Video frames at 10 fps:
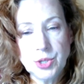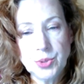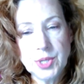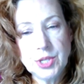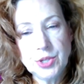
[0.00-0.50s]
to
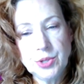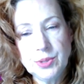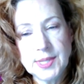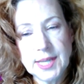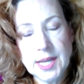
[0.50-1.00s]

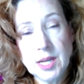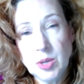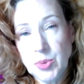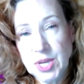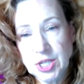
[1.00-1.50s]
induce
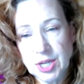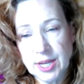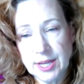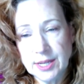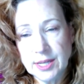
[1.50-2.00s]

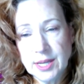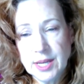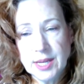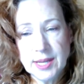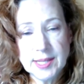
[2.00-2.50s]
inhibition
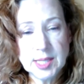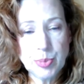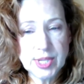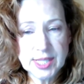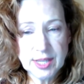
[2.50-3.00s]
in
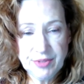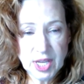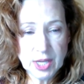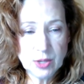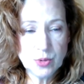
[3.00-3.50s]

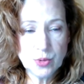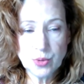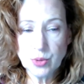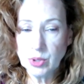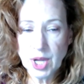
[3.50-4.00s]
specific
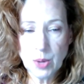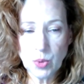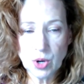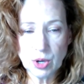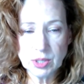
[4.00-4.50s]
neural
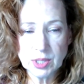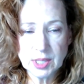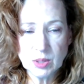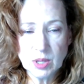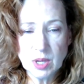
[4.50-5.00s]

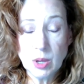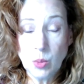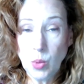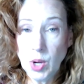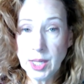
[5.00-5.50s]
networks,
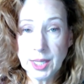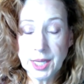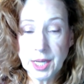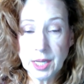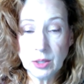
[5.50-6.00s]
while
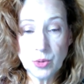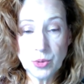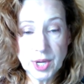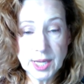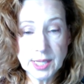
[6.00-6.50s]
it
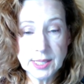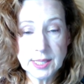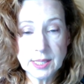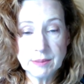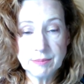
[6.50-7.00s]

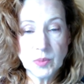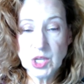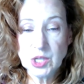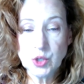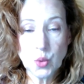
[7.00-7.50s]
increased
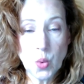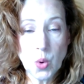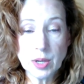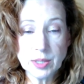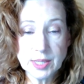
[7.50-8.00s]
the
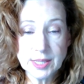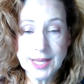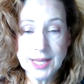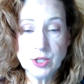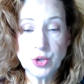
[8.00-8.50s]
short
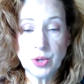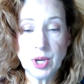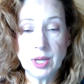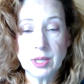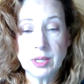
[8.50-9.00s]

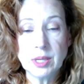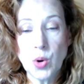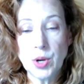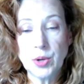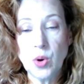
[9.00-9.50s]

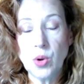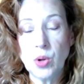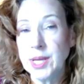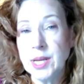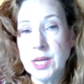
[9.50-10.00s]

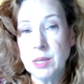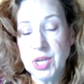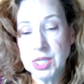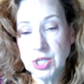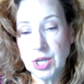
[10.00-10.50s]
intracortical
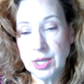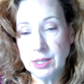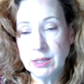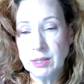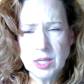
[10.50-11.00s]

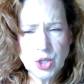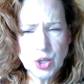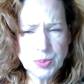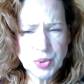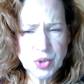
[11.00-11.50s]
inhibition to
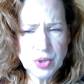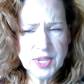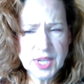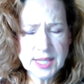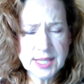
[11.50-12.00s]
improve
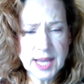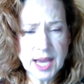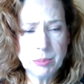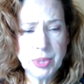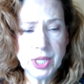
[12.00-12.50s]
the
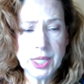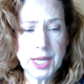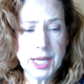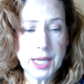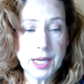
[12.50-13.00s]

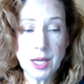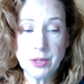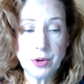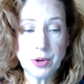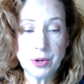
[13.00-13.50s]
excitability in
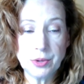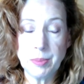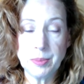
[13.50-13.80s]
other